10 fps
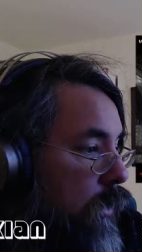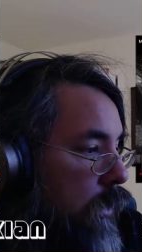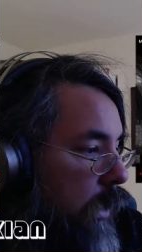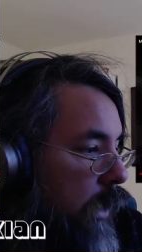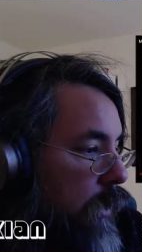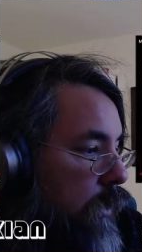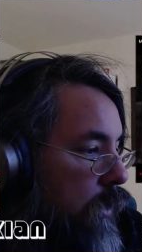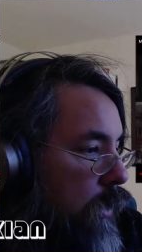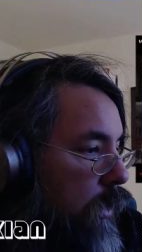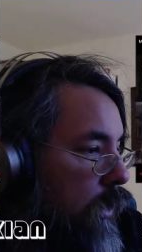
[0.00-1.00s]
Yeah.
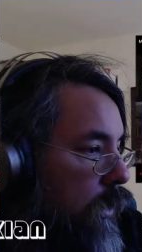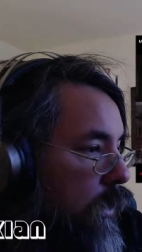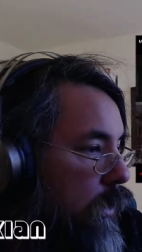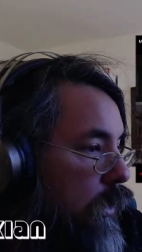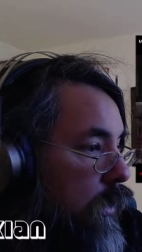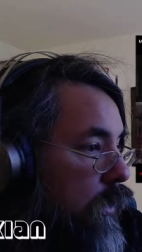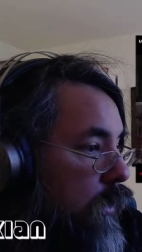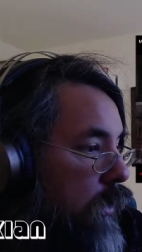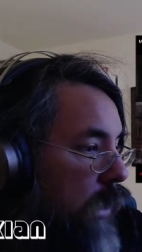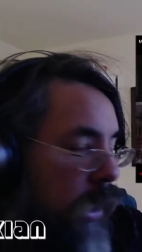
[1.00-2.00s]

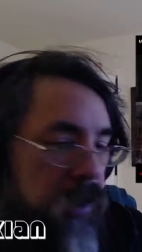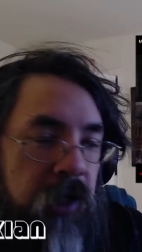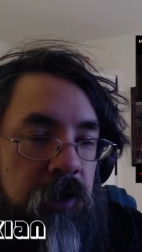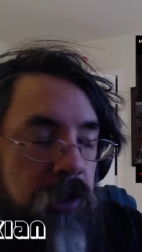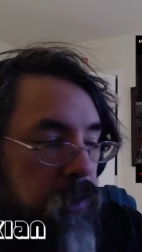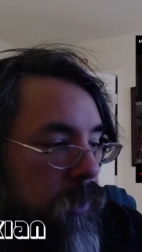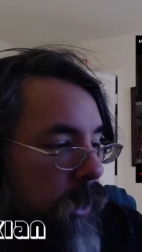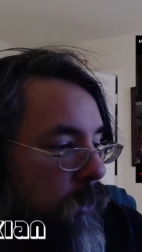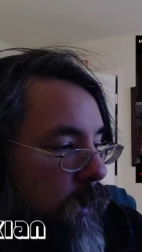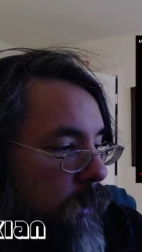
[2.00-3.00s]
Yeah, these are showing
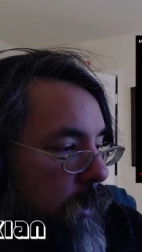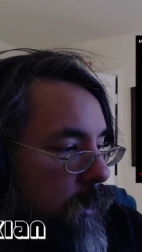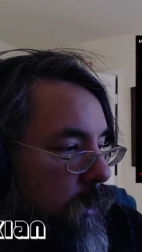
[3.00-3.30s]
like all the.